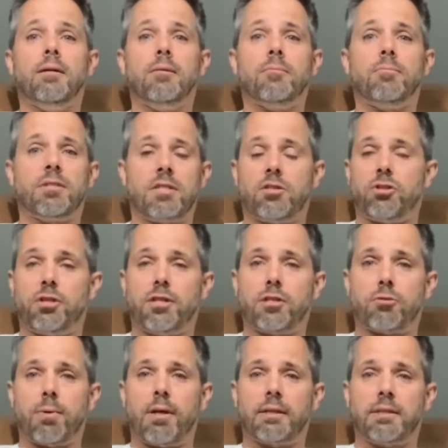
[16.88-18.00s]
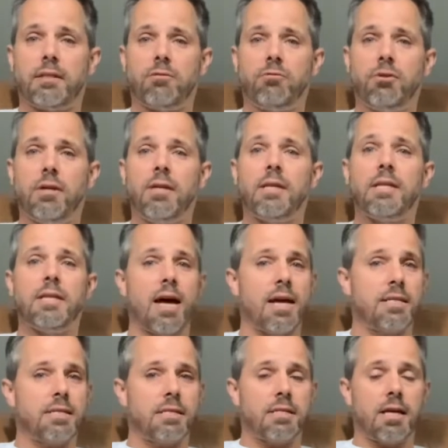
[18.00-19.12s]
Positioning is relative.
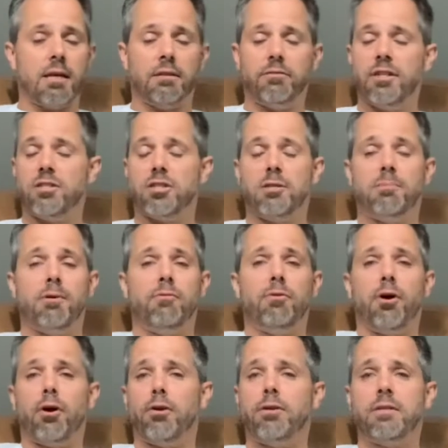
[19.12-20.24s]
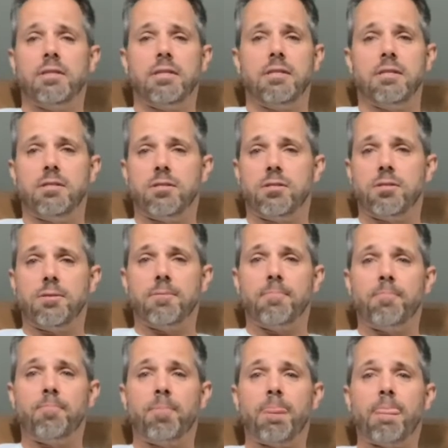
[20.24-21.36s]
Yes, elevation above the heart is
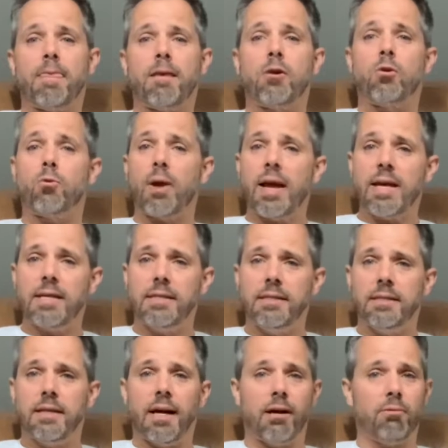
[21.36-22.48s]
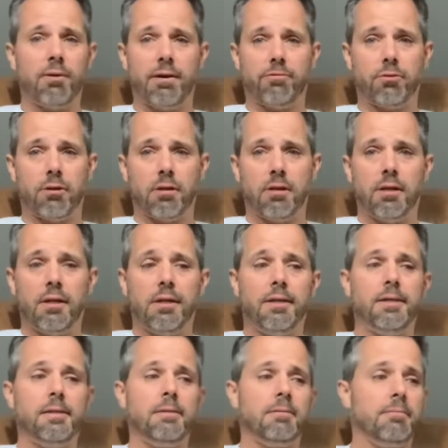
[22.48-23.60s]
grand, however,
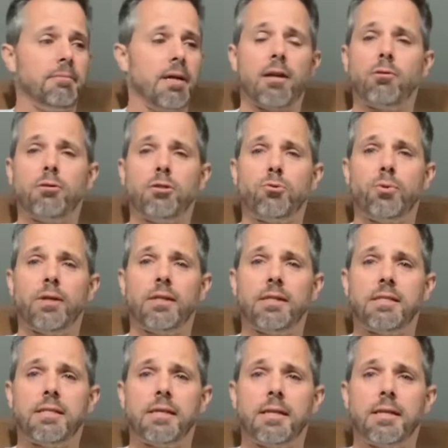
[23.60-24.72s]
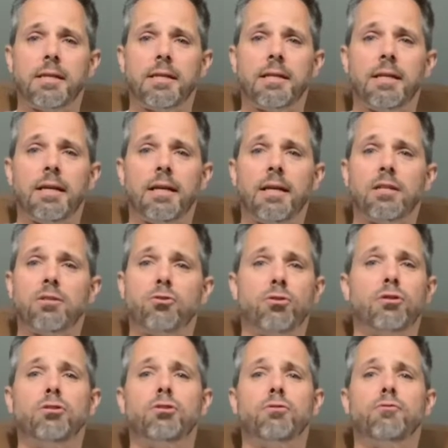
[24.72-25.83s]
not always realistic. As
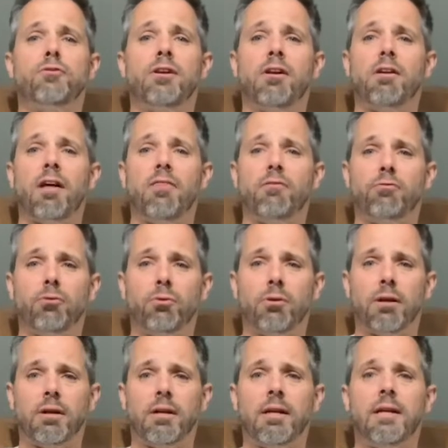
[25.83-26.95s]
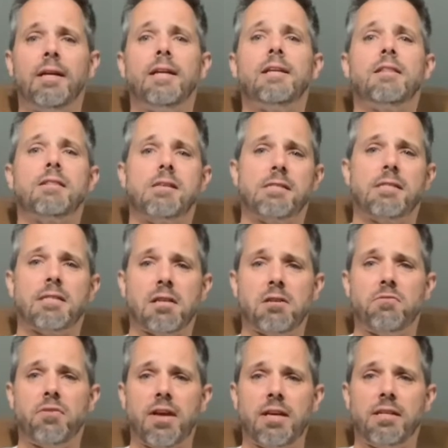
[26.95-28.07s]
long as your feet aren't on the floor, this is an
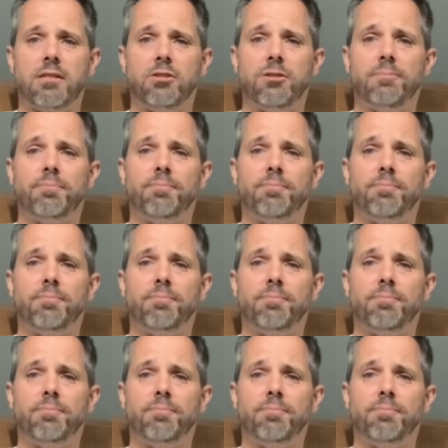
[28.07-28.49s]
advantage.